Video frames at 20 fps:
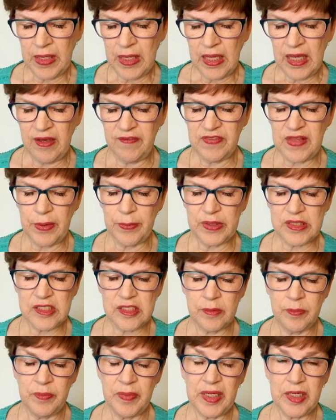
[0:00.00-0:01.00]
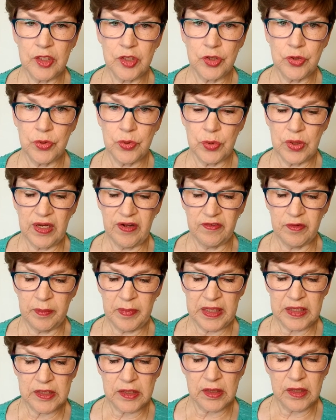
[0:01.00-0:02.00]
if they would submit to
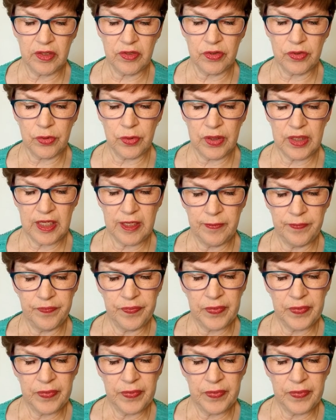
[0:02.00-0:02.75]
governmental authority.